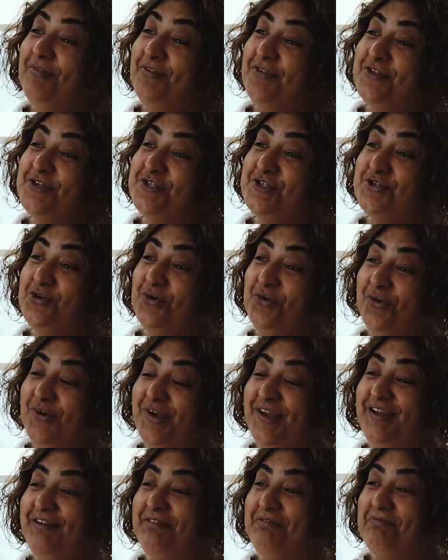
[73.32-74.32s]
The
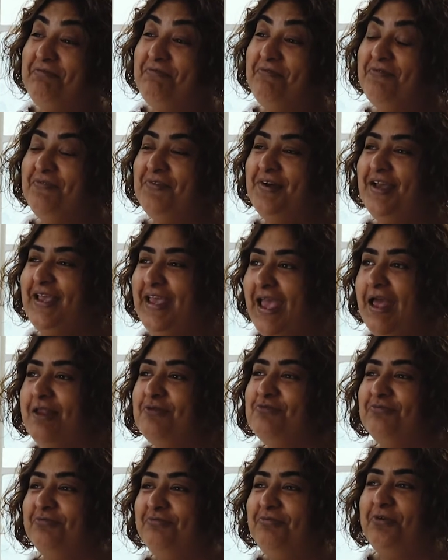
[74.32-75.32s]
story,
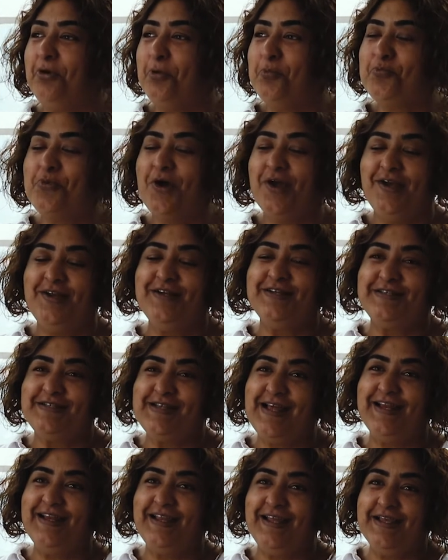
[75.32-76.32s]
again, from my
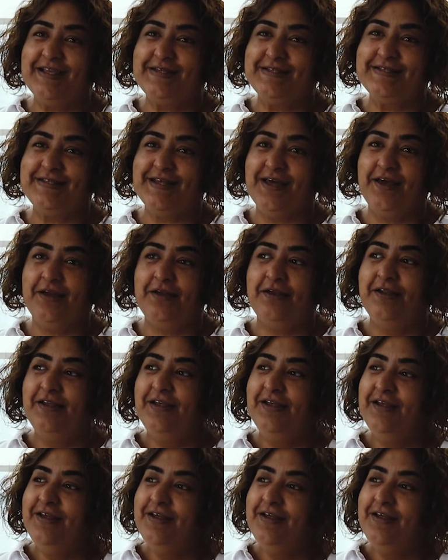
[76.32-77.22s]
understanding, is that